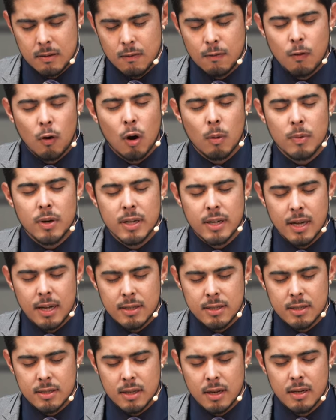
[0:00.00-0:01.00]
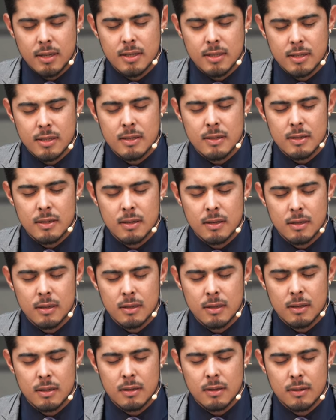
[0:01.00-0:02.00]
formed against us
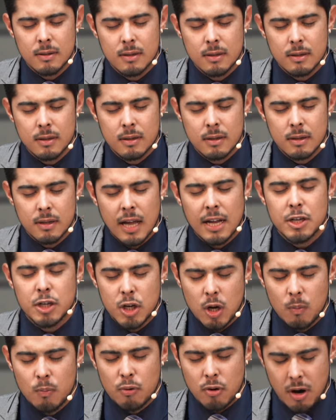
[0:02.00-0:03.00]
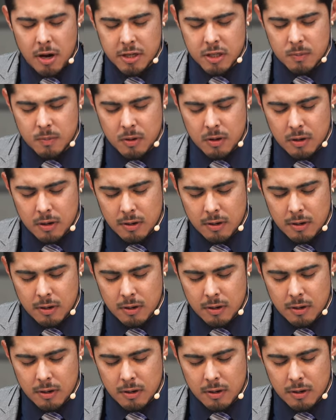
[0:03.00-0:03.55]
that shall prosper.